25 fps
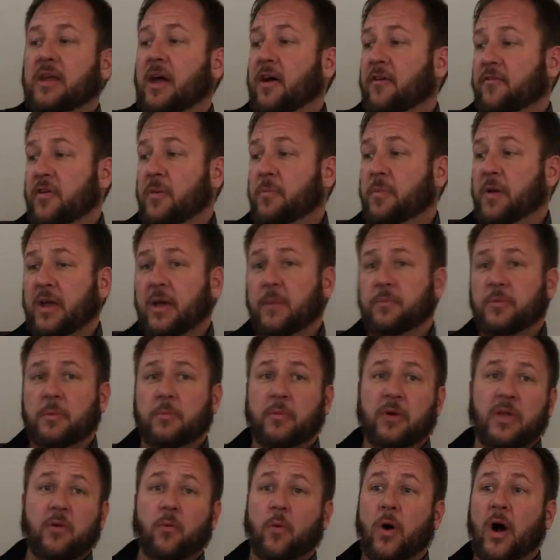Now, if you pick up the,
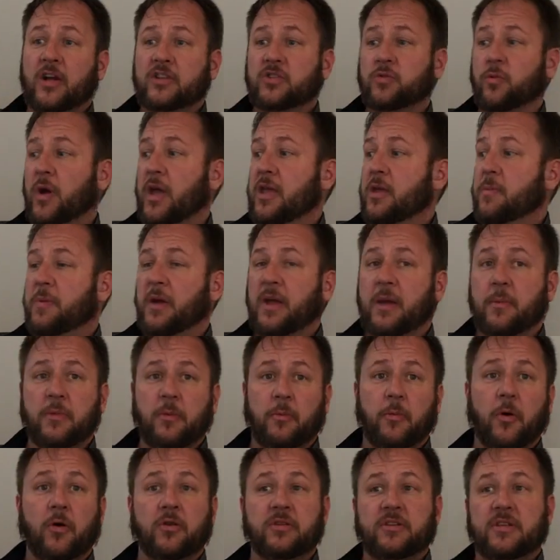he walks away, you pick up
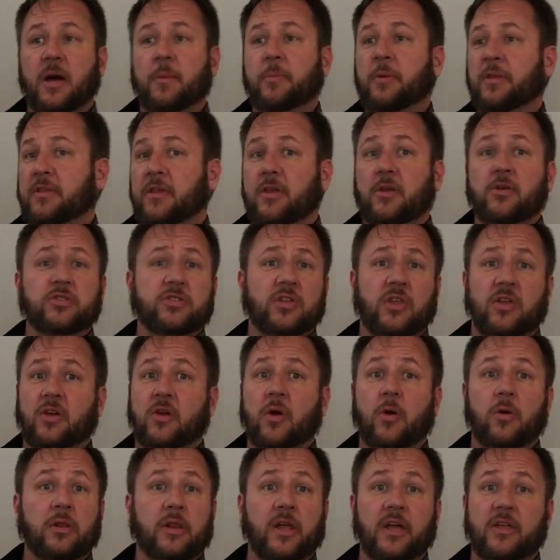the bowl and dump it. Usually,
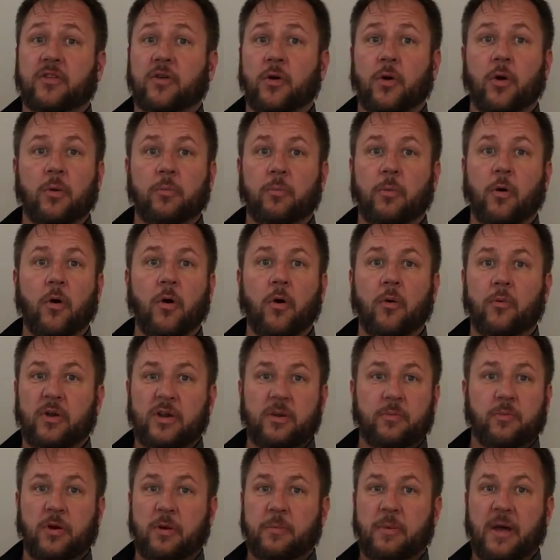They go and lick their own bowl
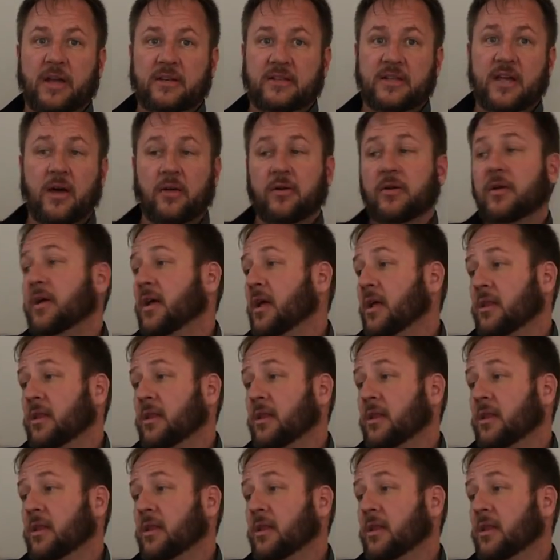when you put it back down.